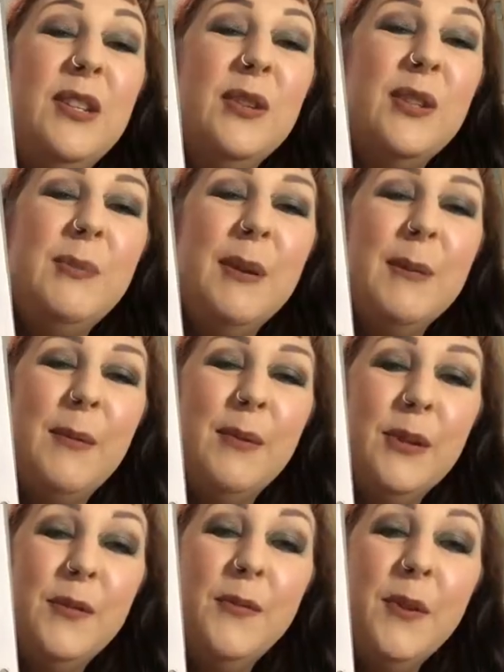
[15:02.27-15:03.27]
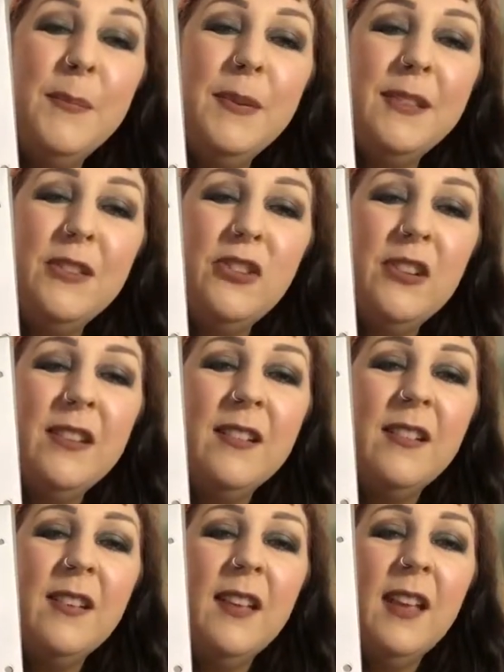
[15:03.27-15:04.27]
experiment with your foot
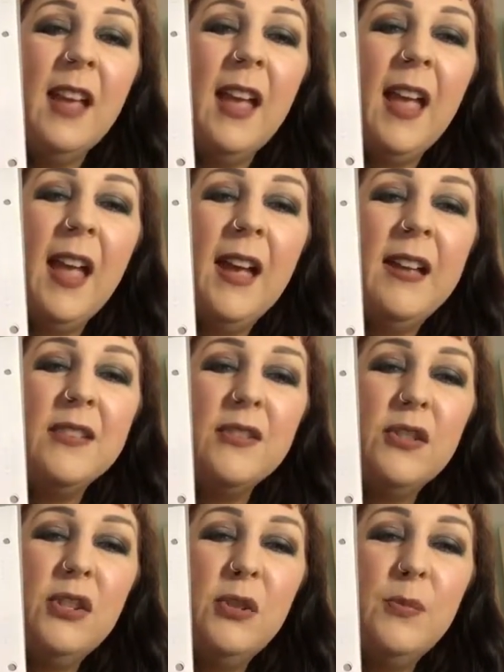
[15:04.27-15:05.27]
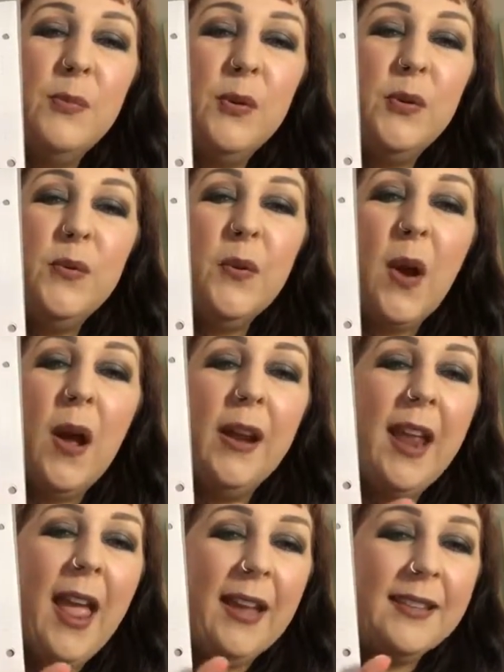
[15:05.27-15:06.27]
position and to move
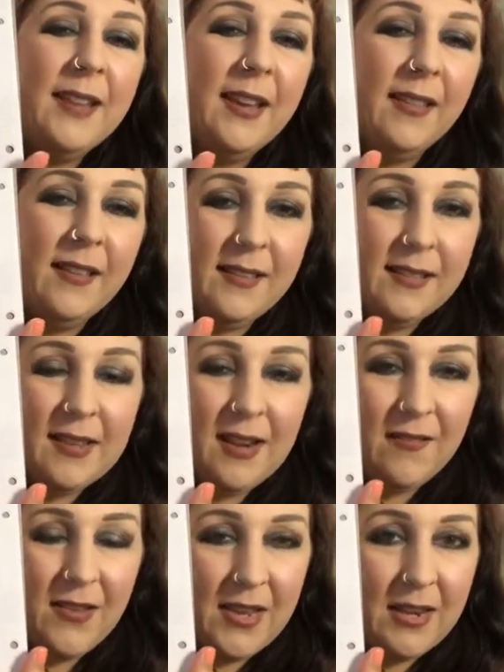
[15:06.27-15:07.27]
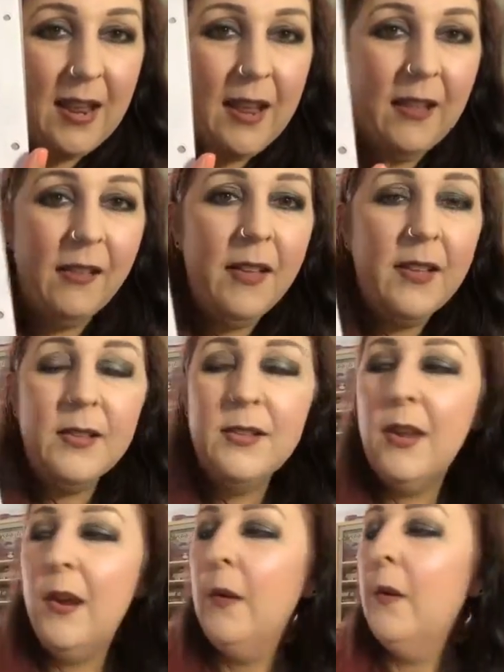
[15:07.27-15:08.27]
on exhale instead of inhale. And
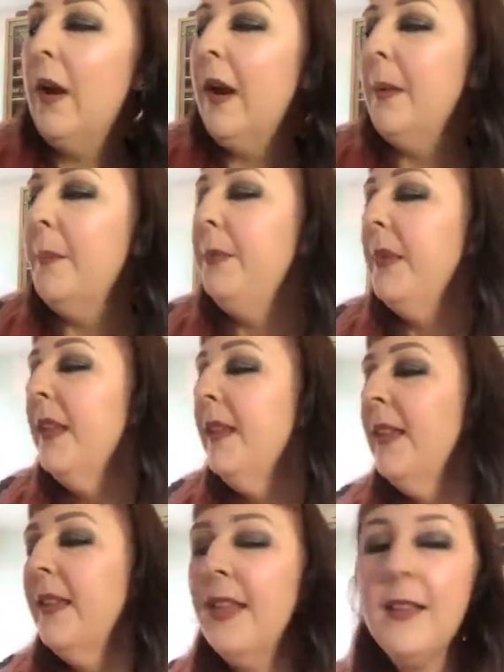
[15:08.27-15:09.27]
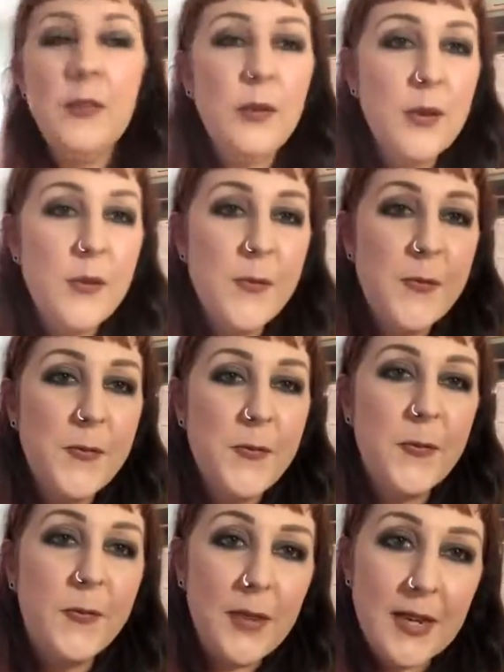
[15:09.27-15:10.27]
so like that sort of
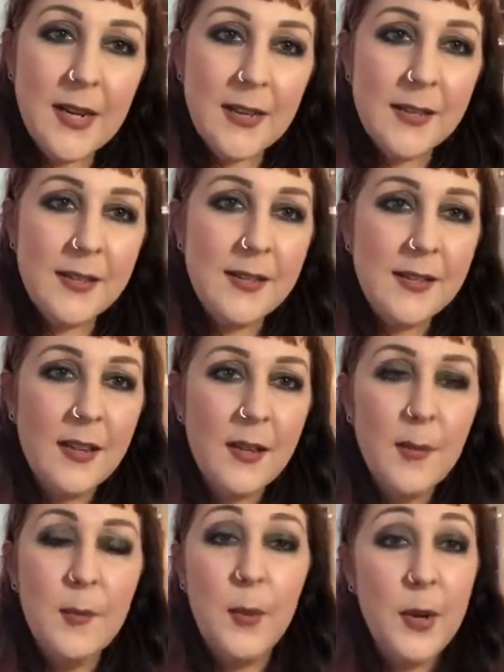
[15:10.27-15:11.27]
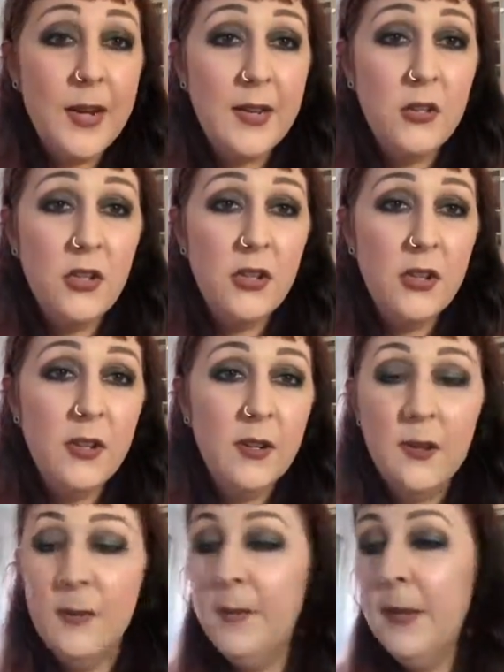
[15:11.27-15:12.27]
fitness bridge
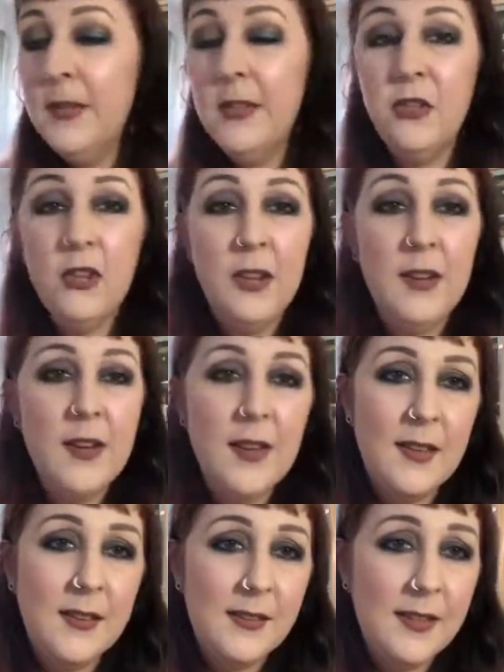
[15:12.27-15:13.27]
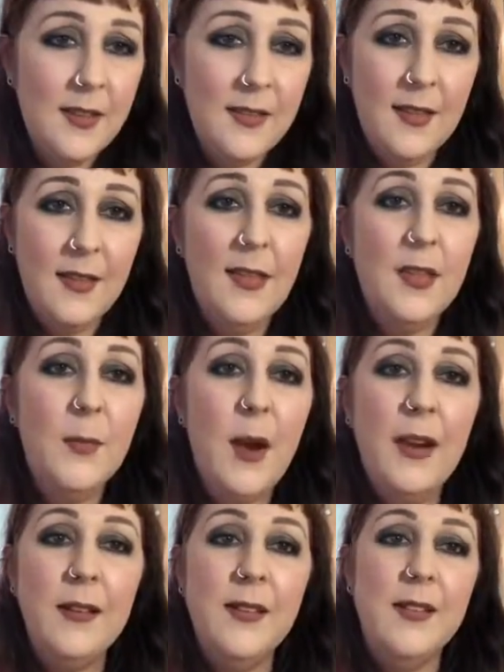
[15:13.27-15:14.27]
position is a thing that's
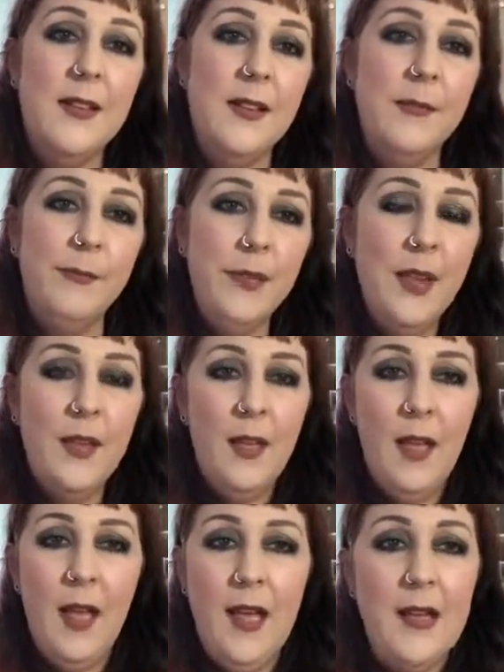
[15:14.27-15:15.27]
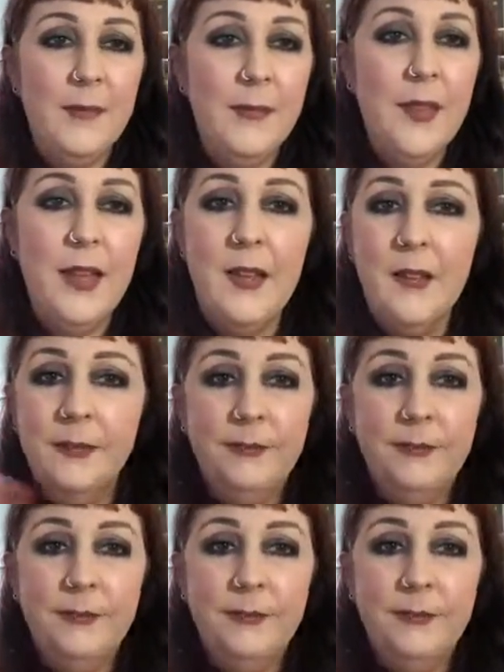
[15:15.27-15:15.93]
practiced in like